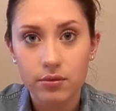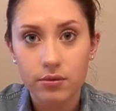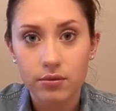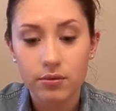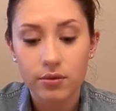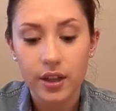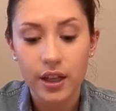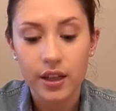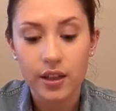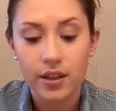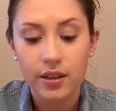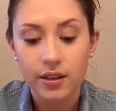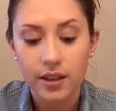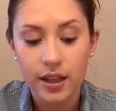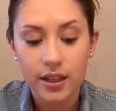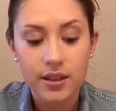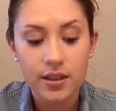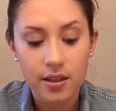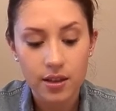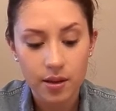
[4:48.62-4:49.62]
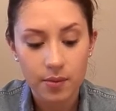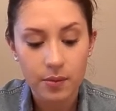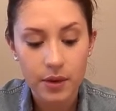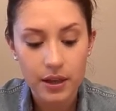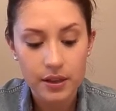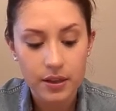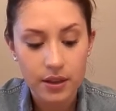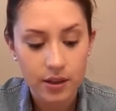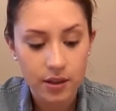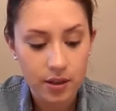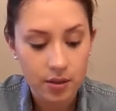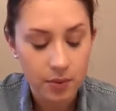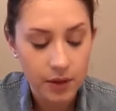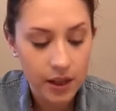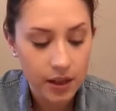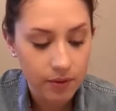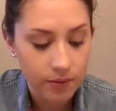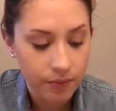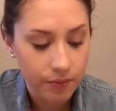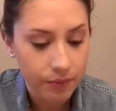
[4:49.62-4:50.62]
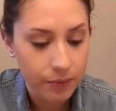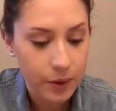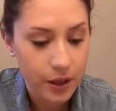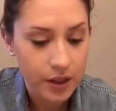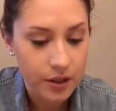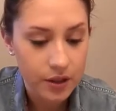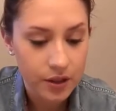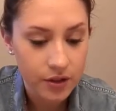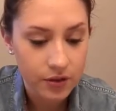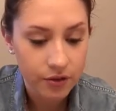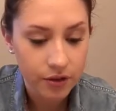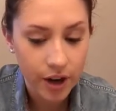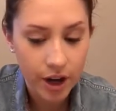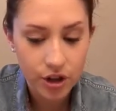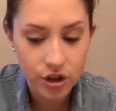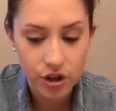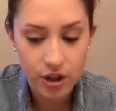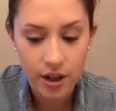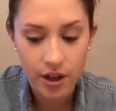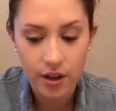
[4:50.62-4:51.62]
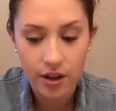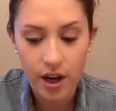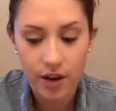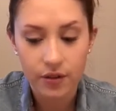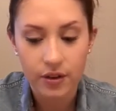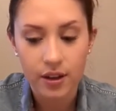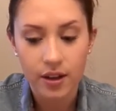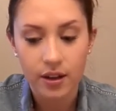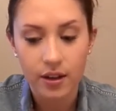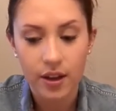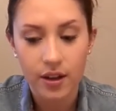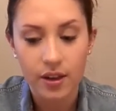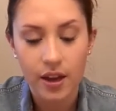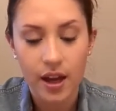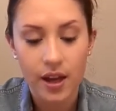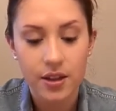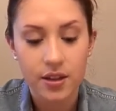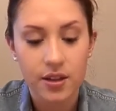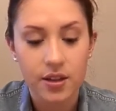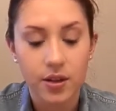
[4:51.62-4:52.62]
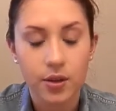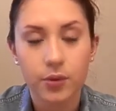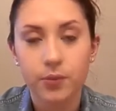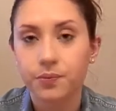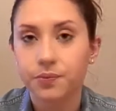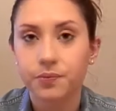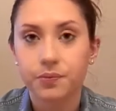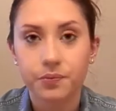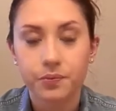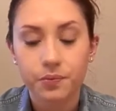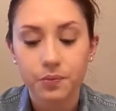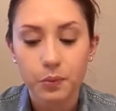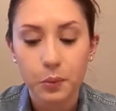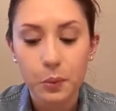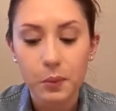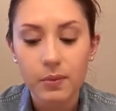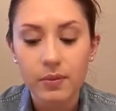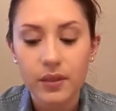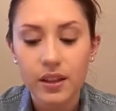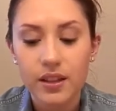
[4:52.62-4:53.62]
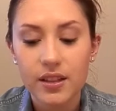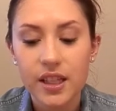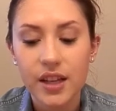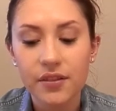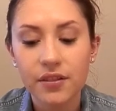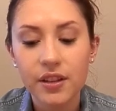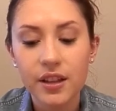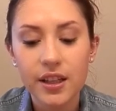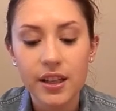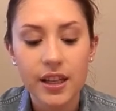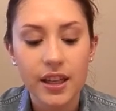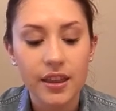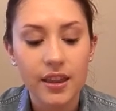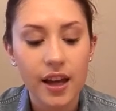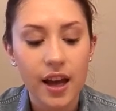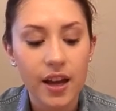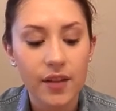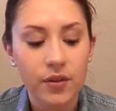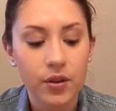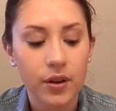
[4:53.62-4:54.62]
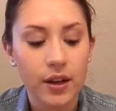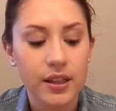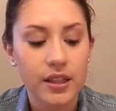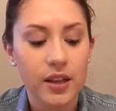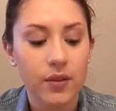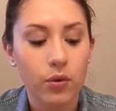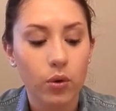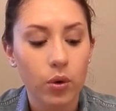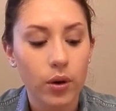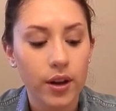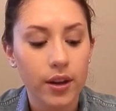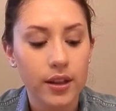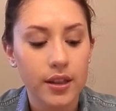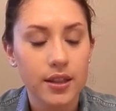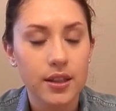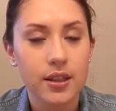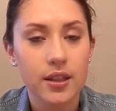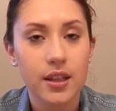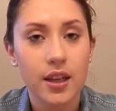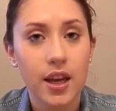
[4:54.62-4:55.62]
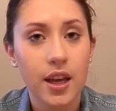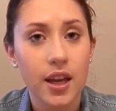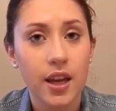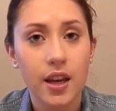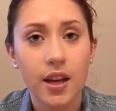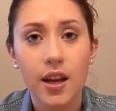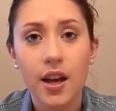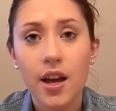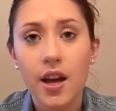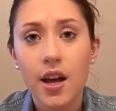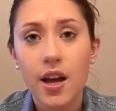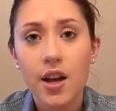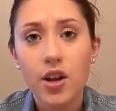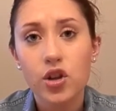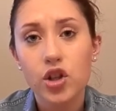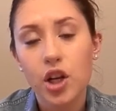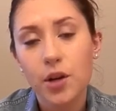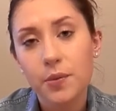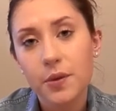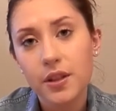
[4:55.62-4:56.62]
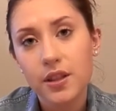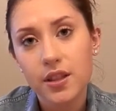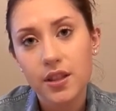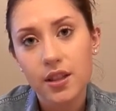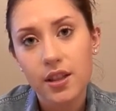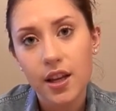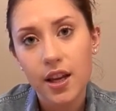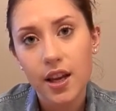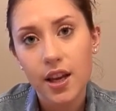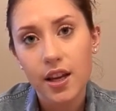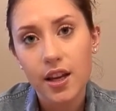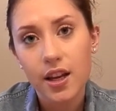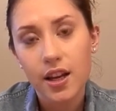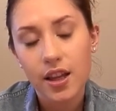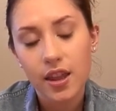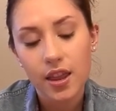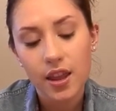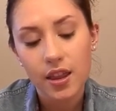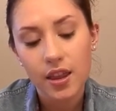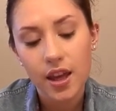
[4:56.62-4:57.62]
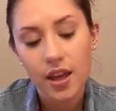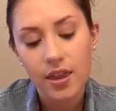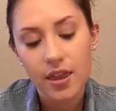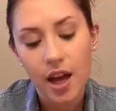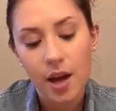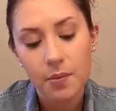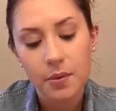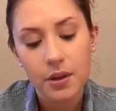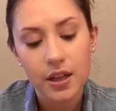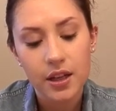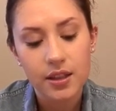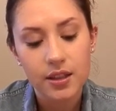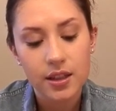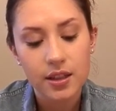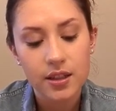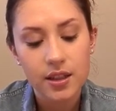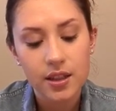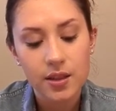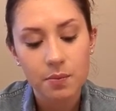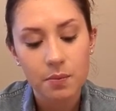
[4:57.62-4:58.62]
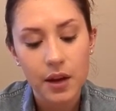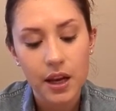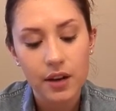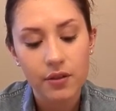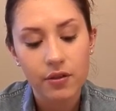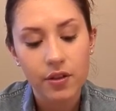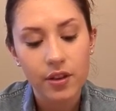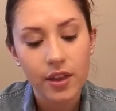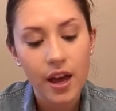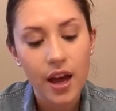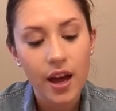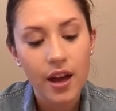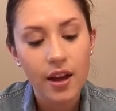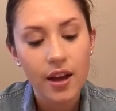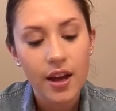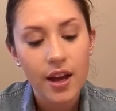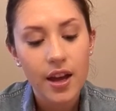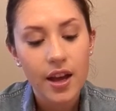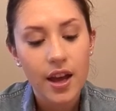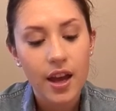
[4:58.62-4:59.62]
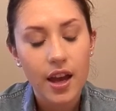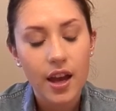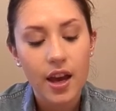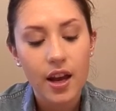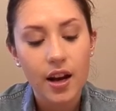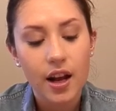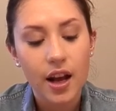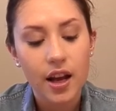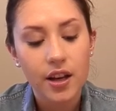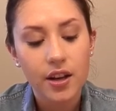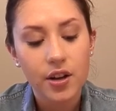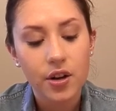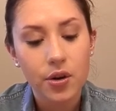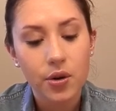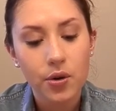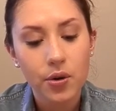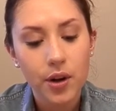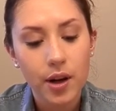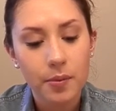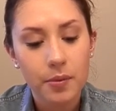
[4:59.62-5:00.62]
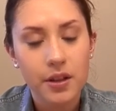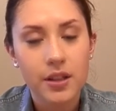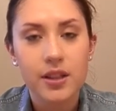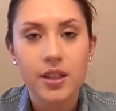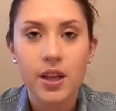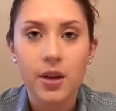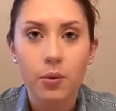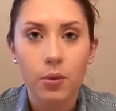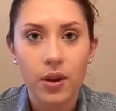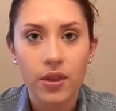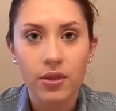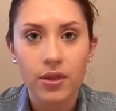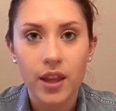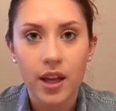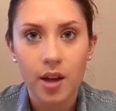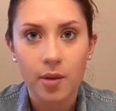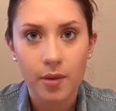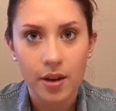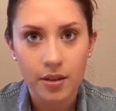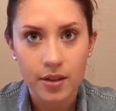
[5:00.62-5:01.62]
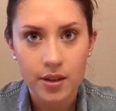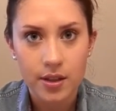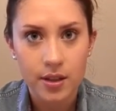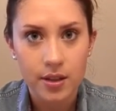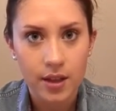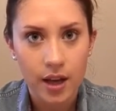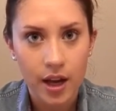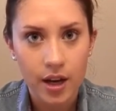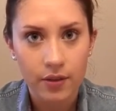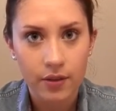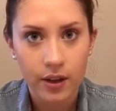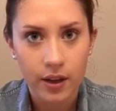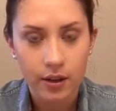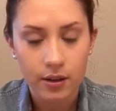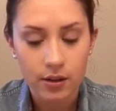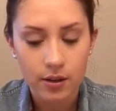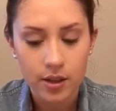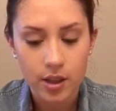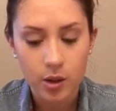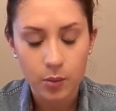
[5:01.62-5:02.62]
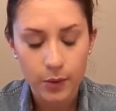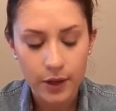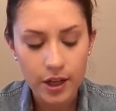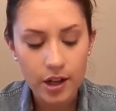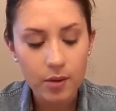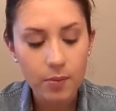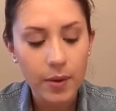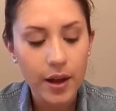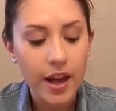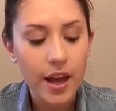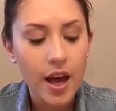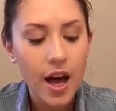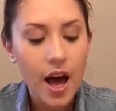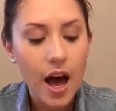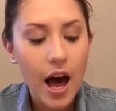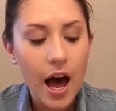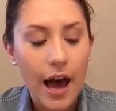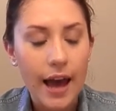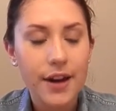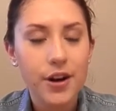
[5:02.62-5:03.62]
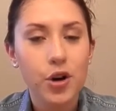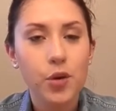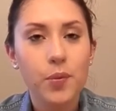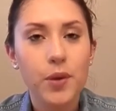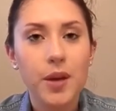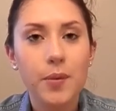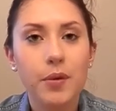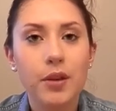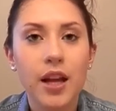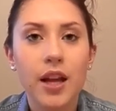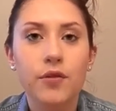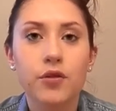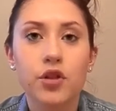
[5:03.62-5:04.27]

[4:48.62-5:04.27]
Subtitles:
Like that's amazing to me because it's fresh and everything like that. So definitely get that if you guys have oily skin, troubled skin, anything like that, because this is made for that. And I know, I'm going to say one thing about this, it's kind of like a little spiel, but I know people that have